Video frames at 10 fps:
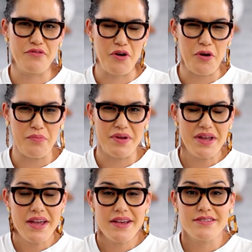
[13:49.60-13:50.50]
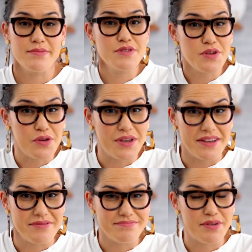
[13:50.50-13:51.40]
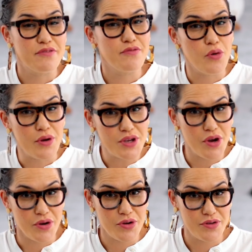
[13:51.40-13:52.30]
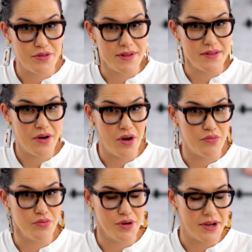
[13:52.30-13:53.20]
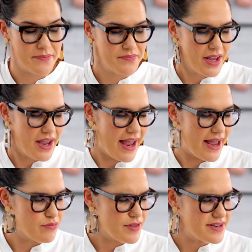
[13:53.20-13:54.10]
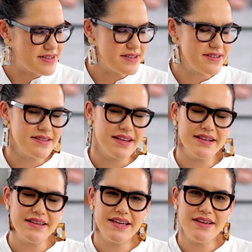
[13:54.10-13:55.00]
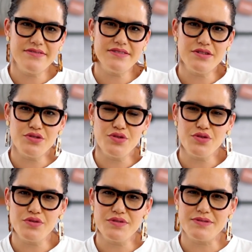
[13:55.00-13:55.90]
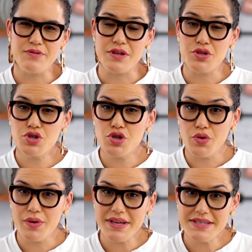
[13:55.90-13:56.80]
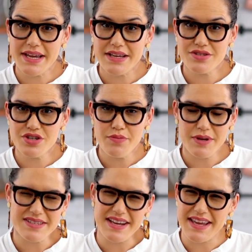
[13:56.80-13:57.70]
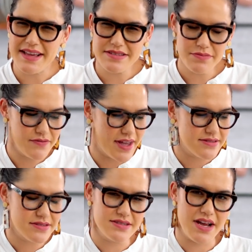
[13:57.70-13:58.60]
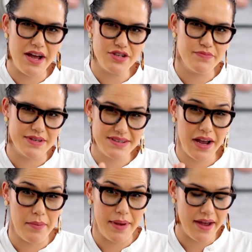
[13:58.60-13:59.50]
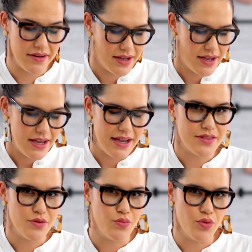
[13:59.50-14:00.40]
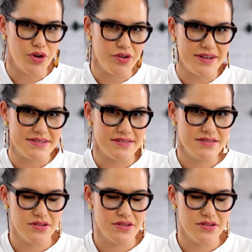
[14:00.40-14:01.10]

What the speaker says: from some soaking before you go and cook them in the hot water. And what that does is it leaves the noodles with a chewier texture, because I guess some of that starch must come out in the water as it